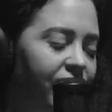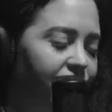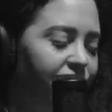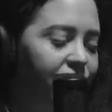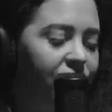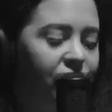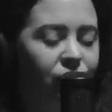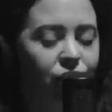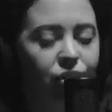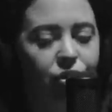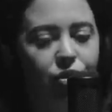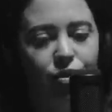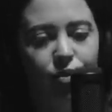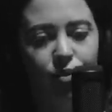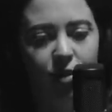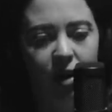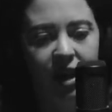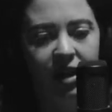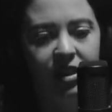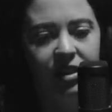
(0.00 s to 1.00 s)
different
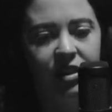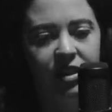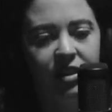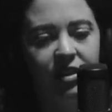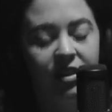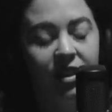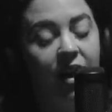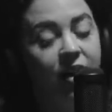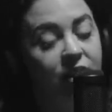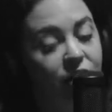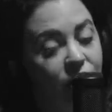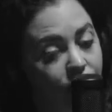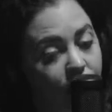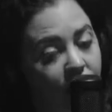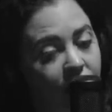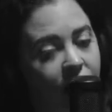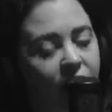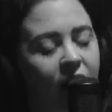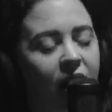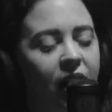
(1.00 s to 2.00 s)
to ISIS and to
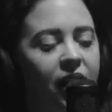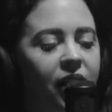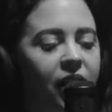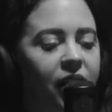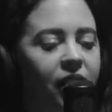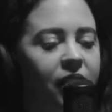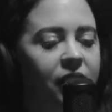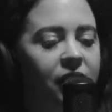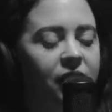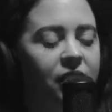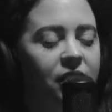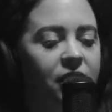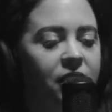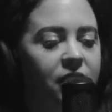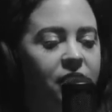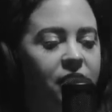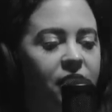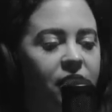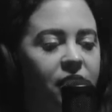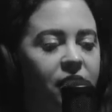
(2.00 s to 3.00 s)
Al Qaeda
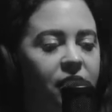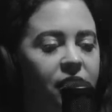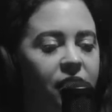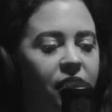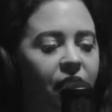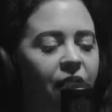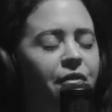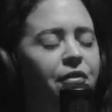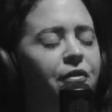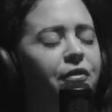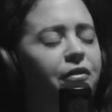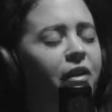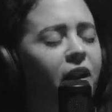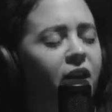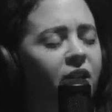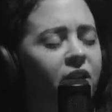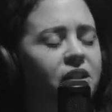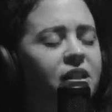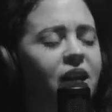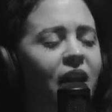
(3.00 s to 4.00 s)
is they're
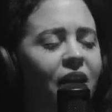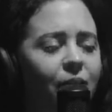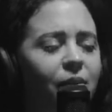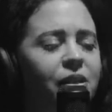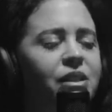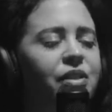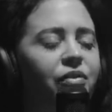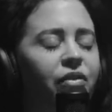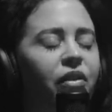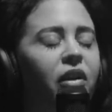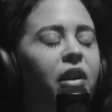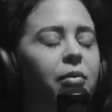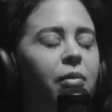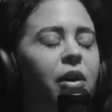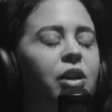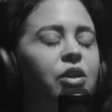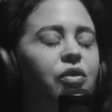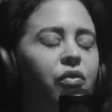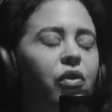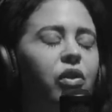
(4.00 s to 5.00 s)
very Taliban's are very
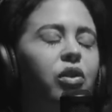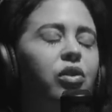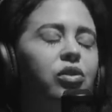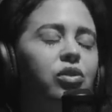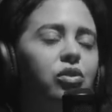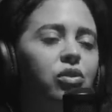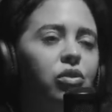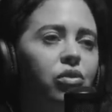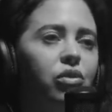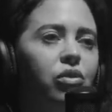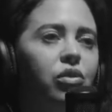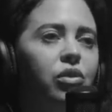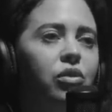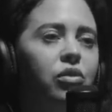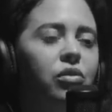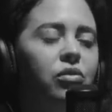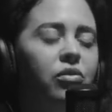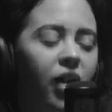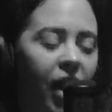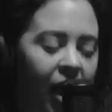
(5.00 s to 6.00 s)
much focused on
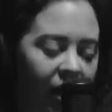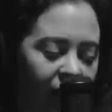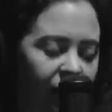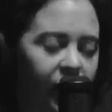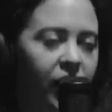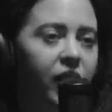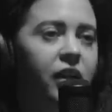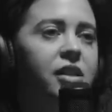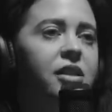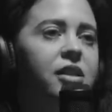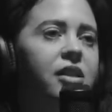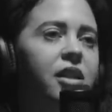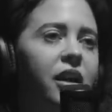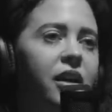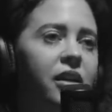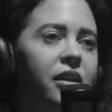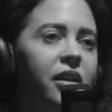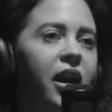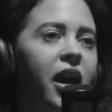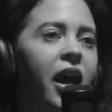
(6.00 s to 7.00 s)

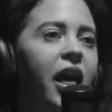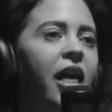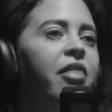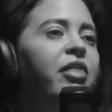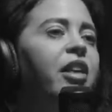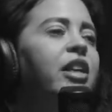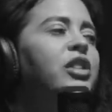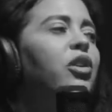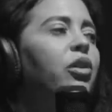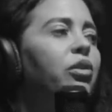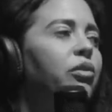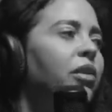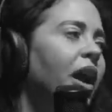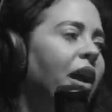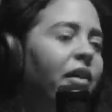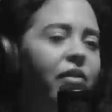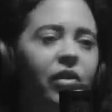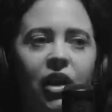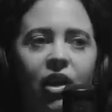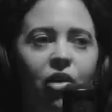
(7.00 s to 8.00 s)
Afghanistan. They don't
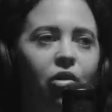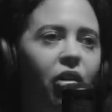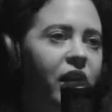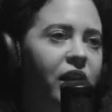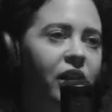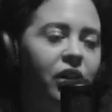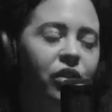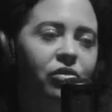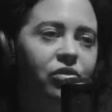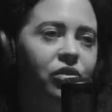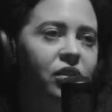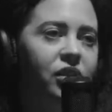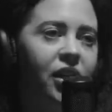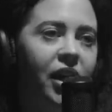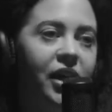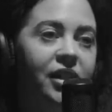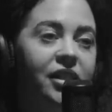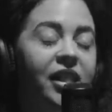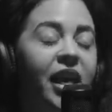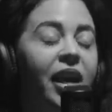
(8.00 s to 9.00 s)
have any grandiose
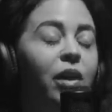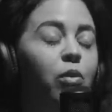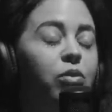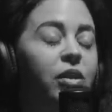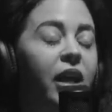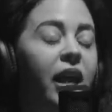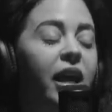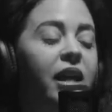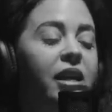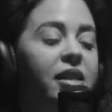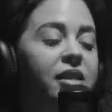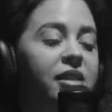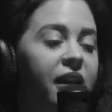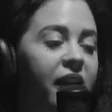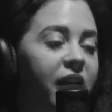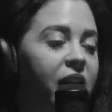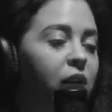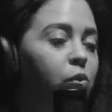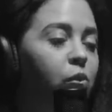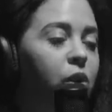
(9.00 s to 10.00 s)
desires. They they
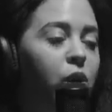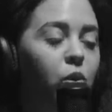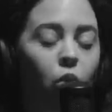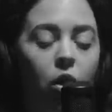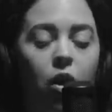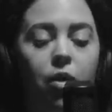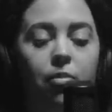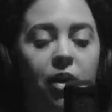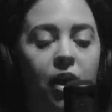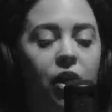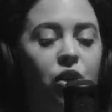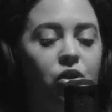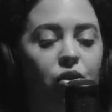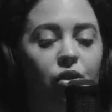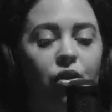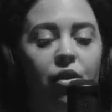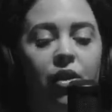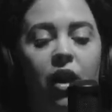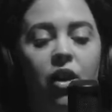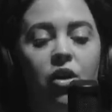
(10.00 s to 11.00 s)
say we want to make
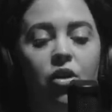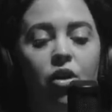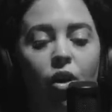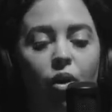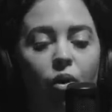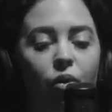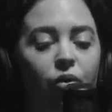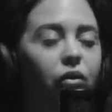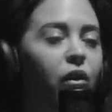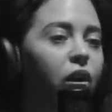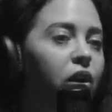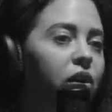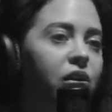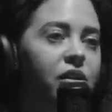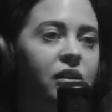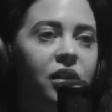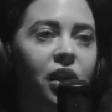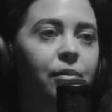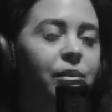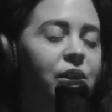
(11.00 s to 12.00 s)
sure that no
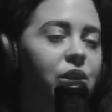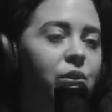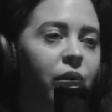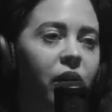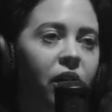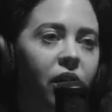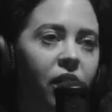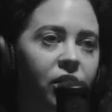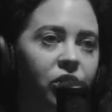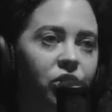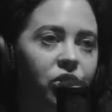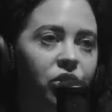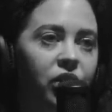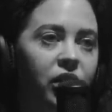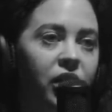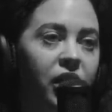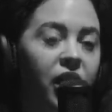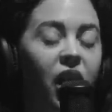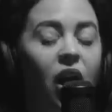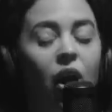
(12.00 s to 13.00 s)
foreigners come into our
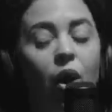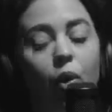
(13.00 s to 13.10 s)
country.